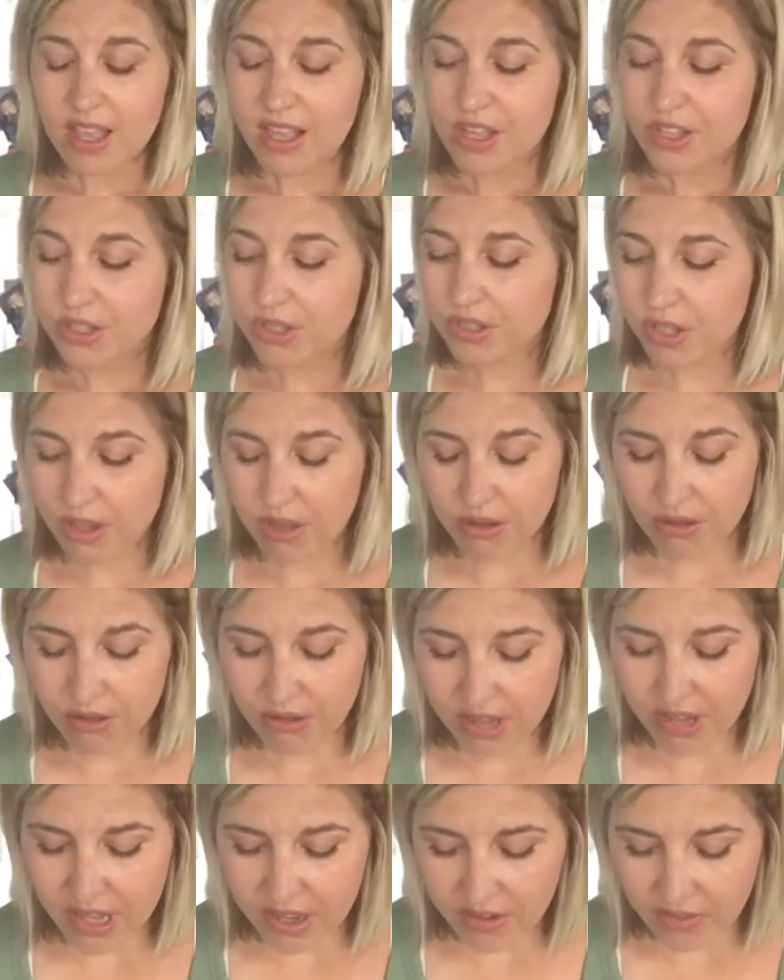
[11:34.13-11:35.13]
So
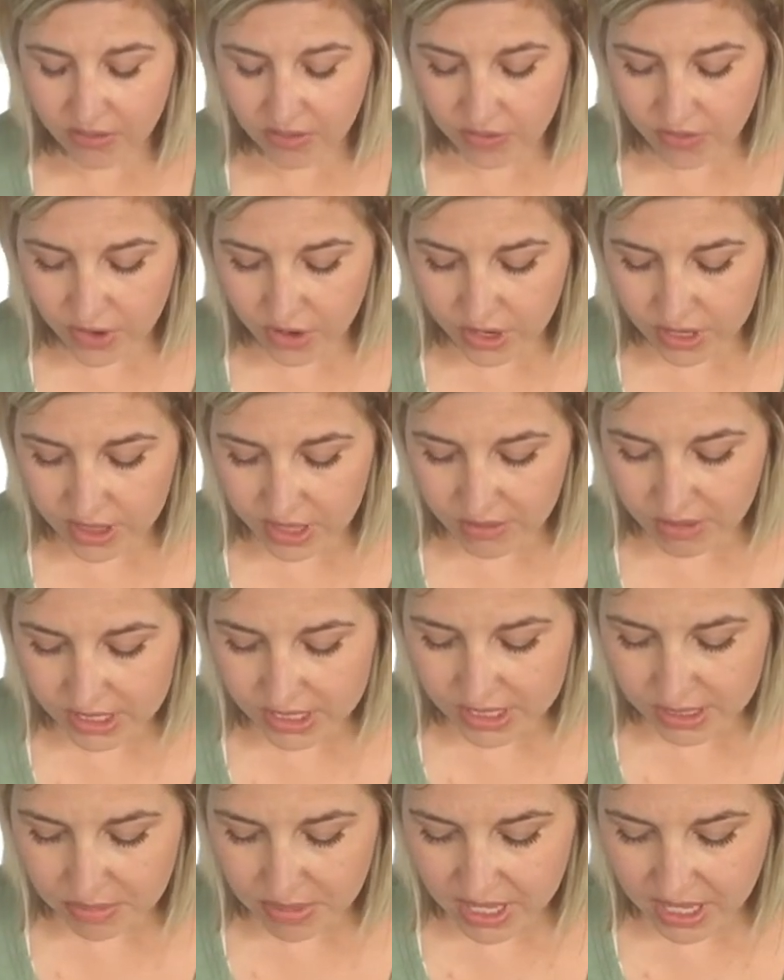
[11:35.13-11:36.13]
for the
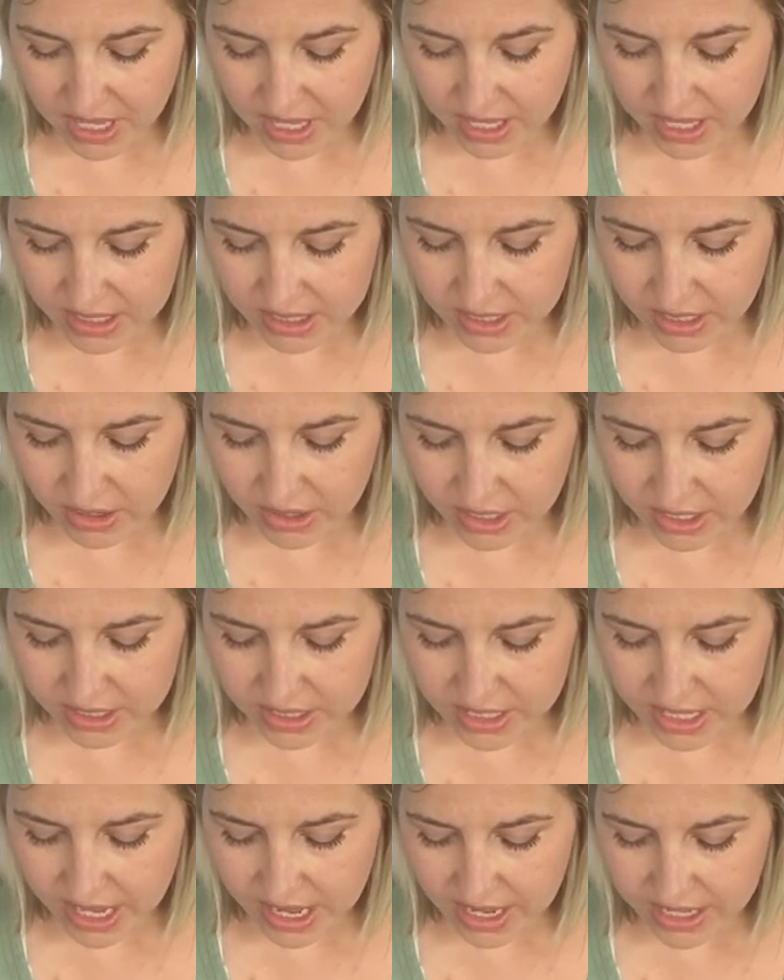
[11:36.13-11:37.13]
recipe, it's going
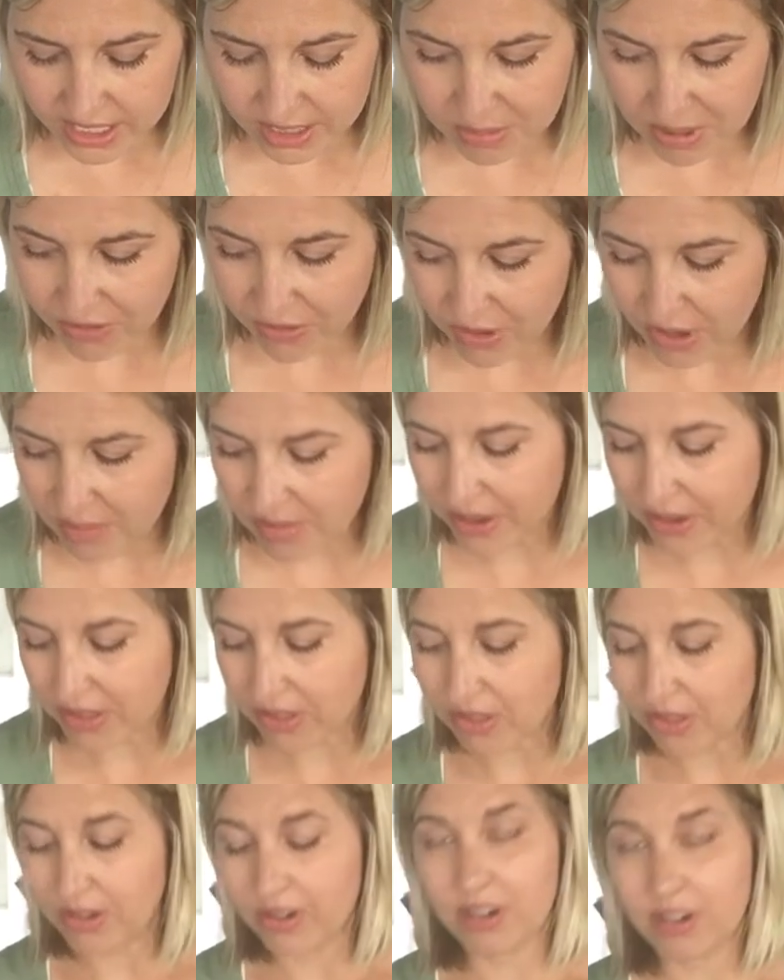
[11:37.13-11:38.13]
to ask me for about
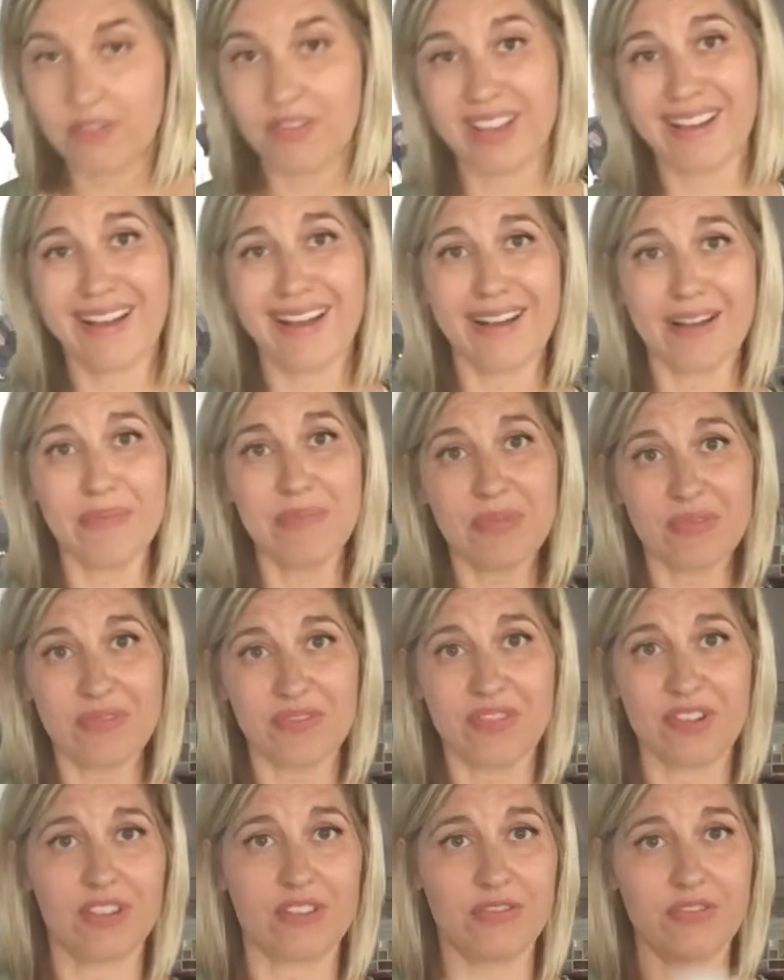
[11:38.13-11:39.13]
1/3 of a cup
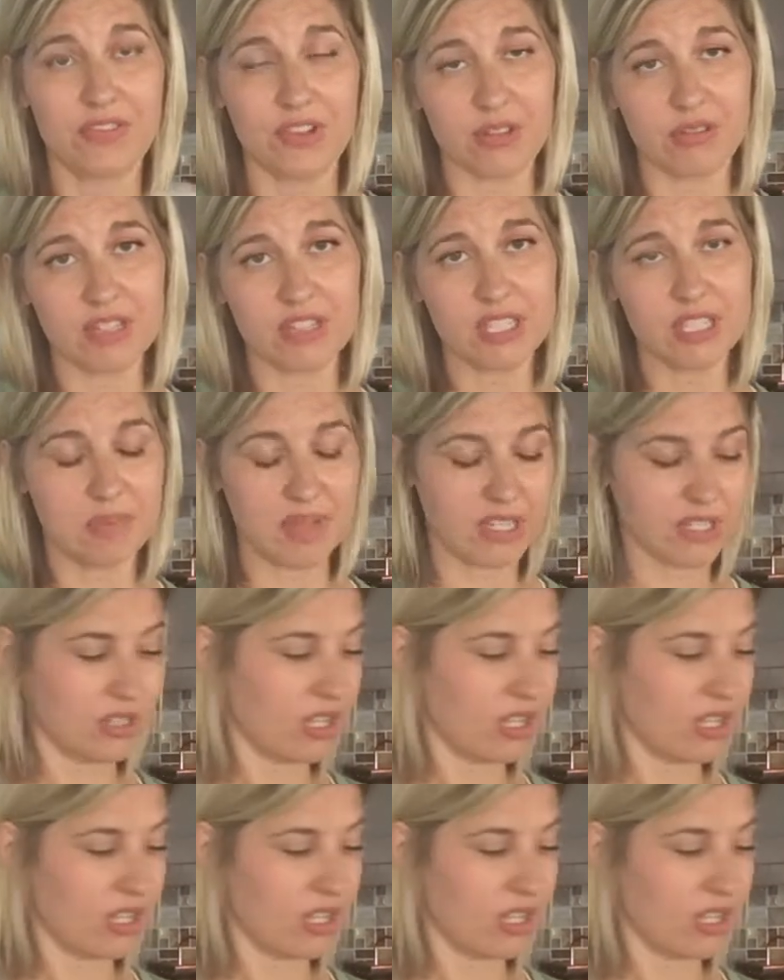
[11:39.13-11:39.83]
for the full recipe. So